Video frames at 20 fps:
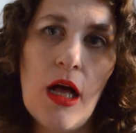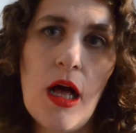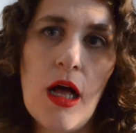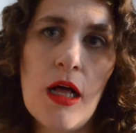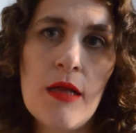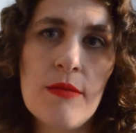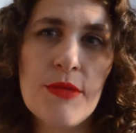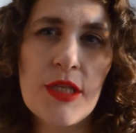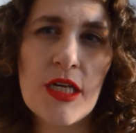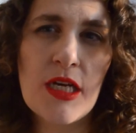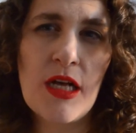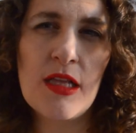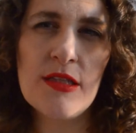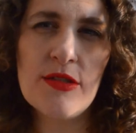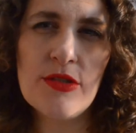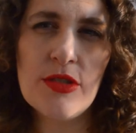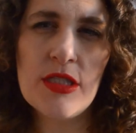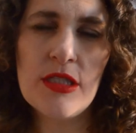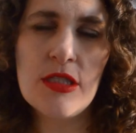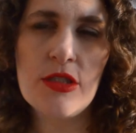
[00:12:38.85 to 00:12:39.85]
The
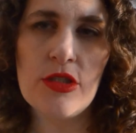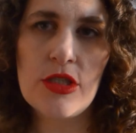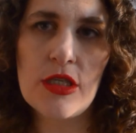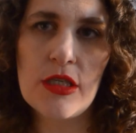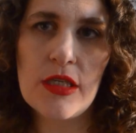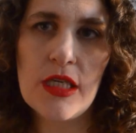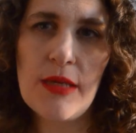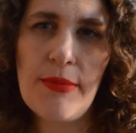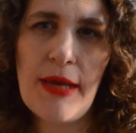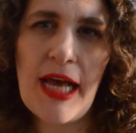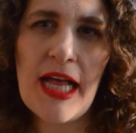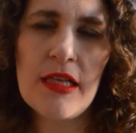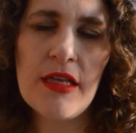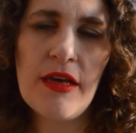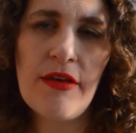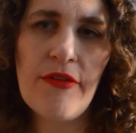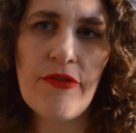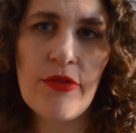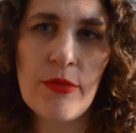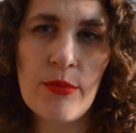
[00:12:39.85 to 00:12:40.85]
colors in the Junkie
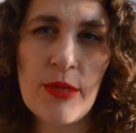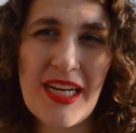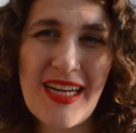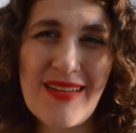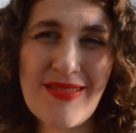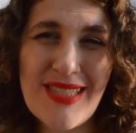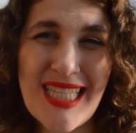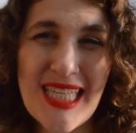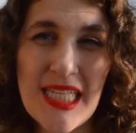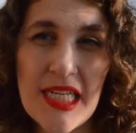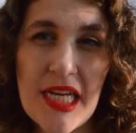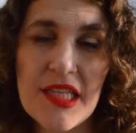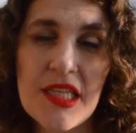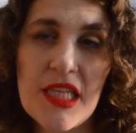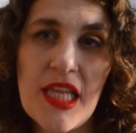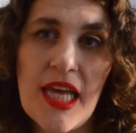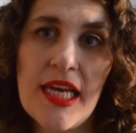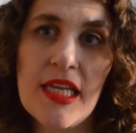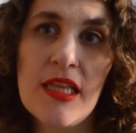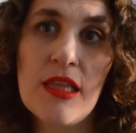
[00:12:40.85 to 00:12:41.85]
palette, from what I've seen
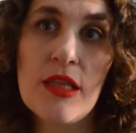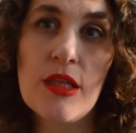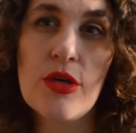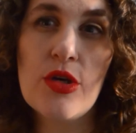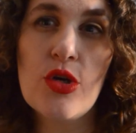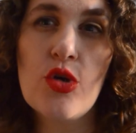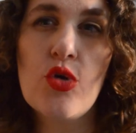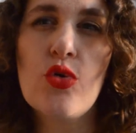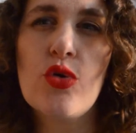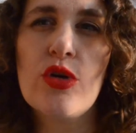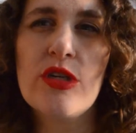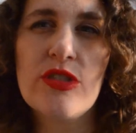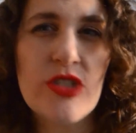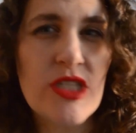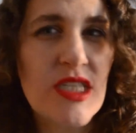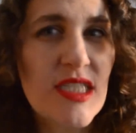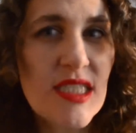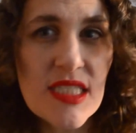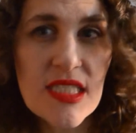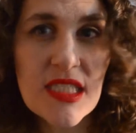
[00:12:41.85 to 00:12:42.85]
online, look
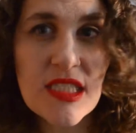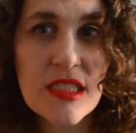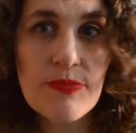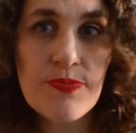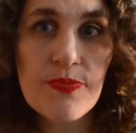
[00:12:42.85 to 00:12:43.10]
gorgeous.